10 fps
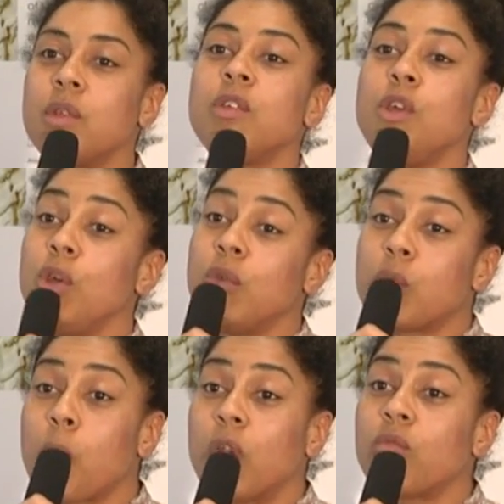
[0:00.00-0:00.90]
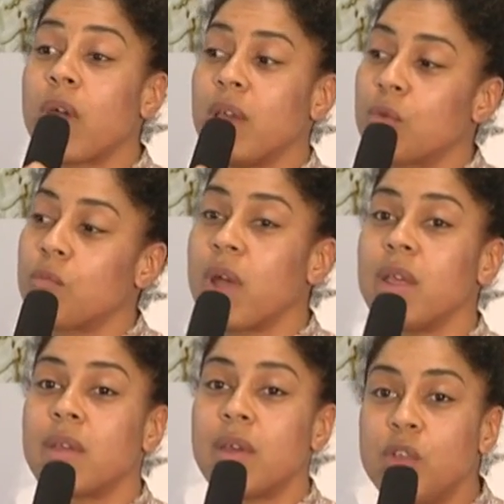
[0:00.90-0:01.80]
you use the word race or races,
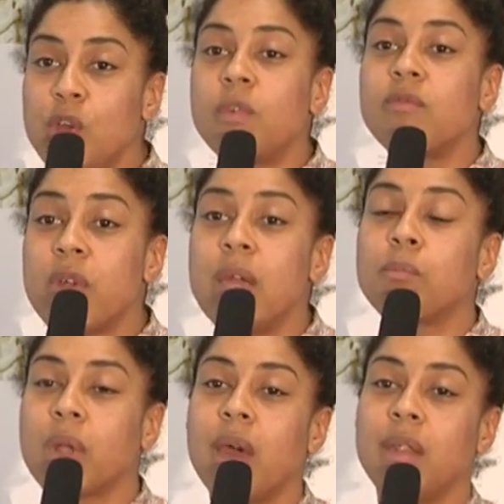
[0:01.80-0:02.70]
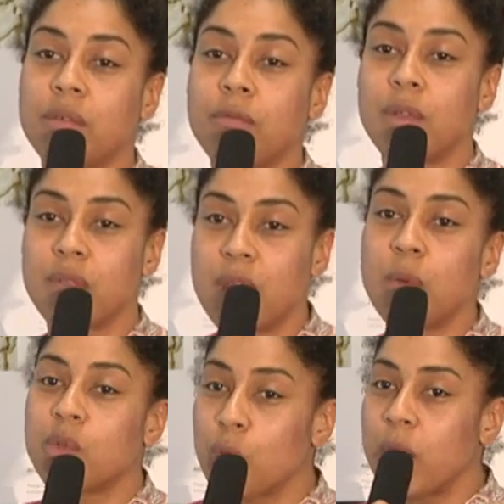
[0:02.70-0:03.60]
you re-implied difference that it
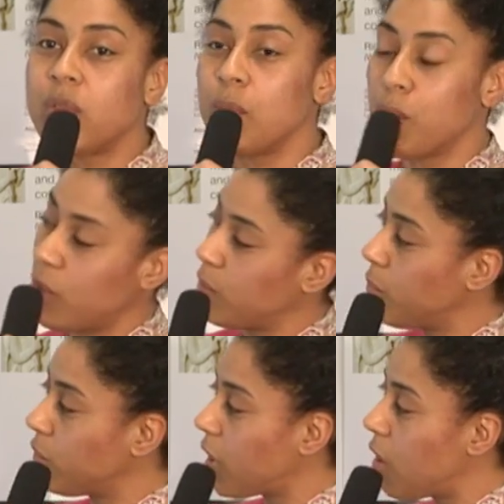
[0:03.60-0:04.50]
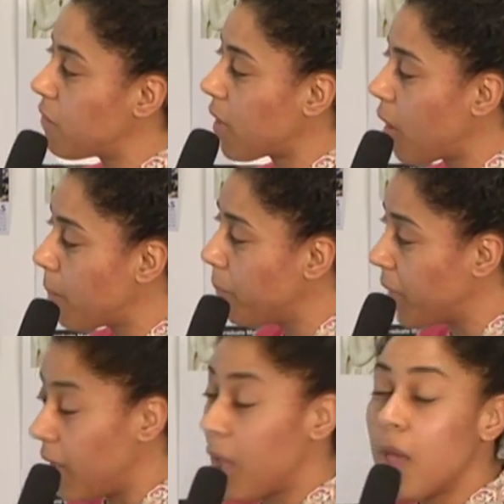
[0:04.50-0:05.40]
was almost impossible to overcome.
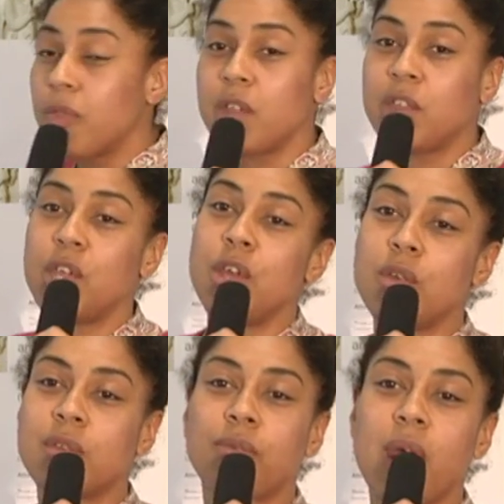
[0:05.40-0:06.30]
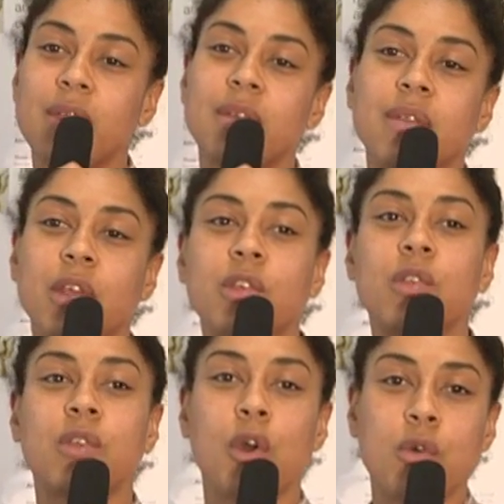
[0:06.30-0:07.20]
That she used phrases such as
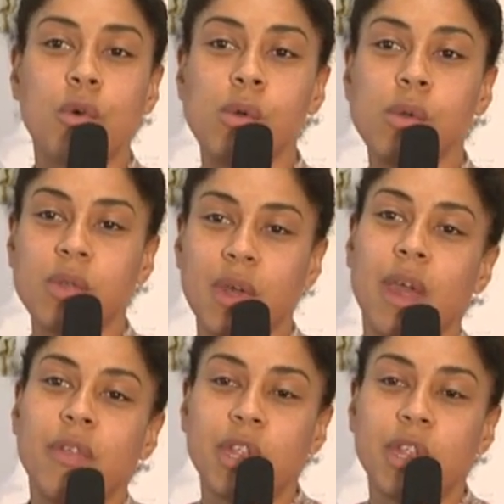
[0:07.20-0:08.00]
so-called, that